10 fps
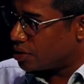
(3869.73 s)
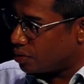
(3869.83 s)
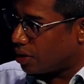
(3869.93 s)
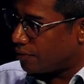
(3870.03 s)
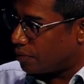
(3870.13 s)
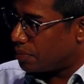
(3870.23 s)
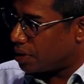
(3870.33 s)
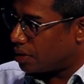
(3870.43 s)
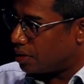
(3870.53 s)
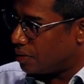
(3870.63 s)
stood out for
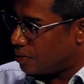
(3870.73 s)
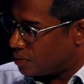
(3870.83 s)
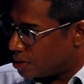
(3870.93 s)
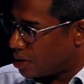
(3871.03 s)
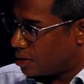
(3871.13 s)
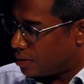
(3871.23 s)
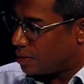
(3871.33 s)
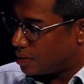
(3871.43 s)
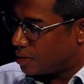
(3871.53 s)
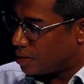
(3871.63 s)
me, and you said,
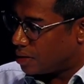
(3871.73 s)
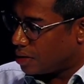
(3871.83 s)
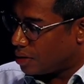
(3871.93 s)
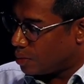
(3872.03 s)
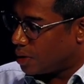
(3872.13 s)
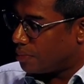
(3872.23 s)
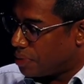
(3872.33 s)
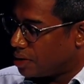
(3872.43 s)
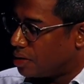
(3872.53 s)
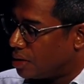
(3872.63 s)
we are
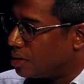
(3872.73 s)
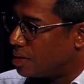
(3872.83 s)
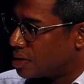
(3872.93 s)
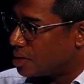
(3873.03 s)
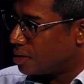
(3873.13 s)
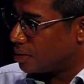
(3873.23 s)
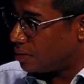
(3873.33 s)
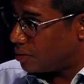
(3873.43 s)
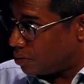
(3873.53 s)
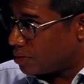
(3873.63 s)
better than this.
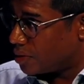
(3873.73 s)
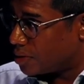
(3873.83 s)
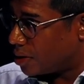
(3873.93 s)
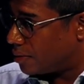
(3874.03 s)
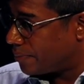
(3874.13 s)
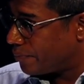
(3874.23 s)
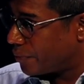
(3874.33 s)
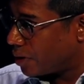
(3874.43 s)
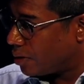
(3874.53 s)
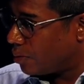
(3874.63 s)
You also said,
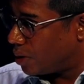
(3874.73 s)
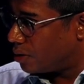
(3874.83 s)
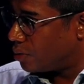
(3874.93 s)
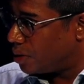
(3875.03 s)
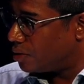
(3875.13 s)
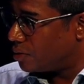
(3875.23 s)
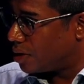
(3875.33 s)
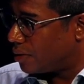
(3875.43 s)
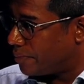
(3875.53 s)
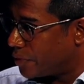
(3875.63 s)
what do we do
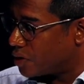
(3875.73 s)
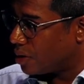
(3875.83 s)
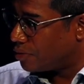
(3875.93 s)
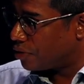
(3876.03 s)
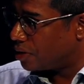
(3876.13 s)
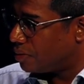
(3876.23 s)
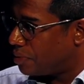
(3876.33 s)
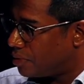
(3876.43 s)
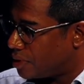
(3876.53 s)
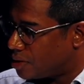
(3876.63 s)
now? So I'm trying to
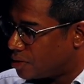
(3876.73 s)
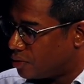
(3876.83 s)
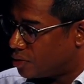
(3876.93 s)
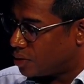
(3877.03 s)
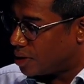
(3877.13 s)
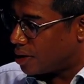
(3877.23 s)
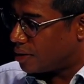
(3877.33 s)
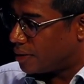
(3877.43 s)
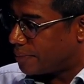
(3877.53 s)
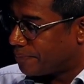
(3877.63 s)
put these two
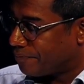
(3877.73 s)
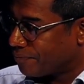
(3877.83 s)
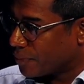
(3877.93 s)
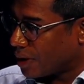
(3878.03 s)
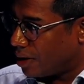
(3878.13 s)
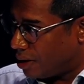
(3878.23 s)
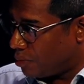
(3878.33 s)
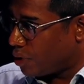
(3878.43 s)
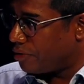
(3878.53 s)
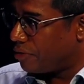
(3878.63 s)
together, and
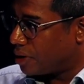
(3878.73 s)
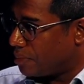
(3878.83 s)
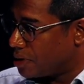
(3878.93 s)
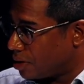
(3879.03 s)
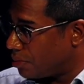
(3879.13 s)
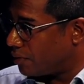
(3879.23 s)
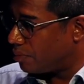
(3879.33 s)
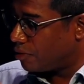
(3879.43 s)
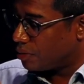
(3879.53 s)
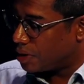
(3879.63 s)
I'm wondering, please tell me if
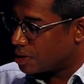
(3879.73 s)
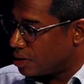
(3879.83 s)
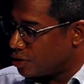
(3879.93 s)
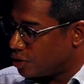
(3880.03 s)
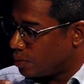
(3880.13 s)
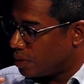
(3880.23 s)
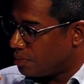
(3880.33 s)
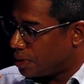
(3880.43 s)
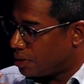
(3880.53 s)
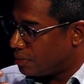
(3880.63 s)
I'm wrong, Minister, should we
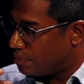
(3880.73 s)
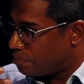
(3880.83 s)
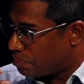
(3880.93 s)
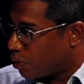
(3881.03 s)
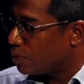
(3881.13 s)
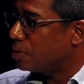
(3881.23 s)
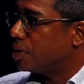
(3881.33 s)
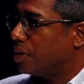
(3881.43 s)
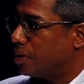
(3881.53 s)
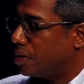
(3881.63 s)
be
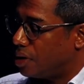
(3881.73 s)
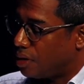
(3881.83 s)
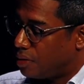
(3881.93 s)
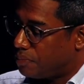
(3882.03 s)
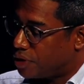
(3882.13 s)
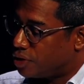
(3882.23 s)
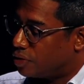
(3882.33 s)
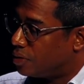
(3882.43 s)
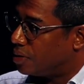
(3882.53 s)
bolder in our ambition,